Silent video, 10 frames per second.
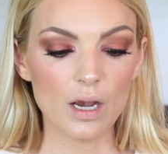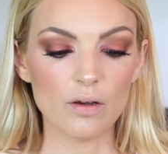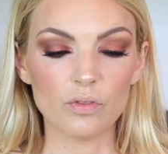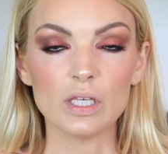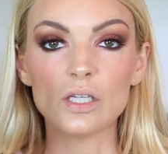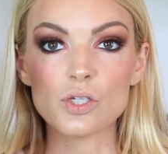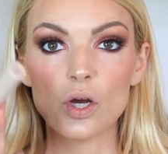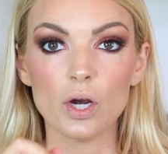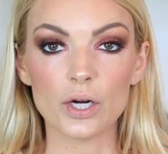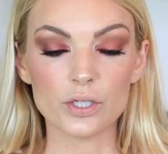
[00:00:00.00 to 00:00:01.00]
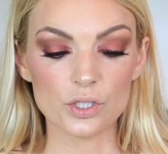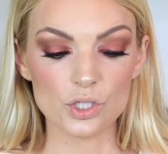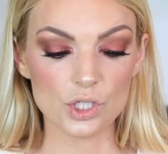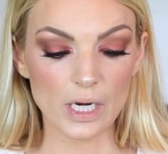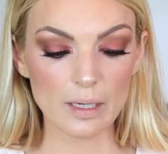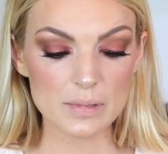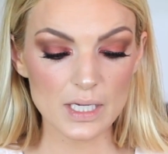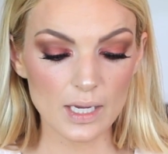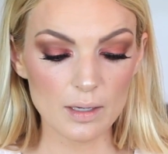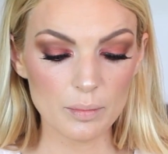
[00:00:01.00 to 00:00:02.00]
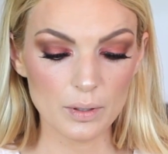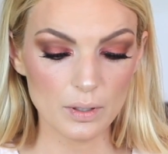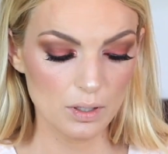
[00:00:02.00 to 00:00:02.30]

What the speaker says: of the Tarte Shape Tape.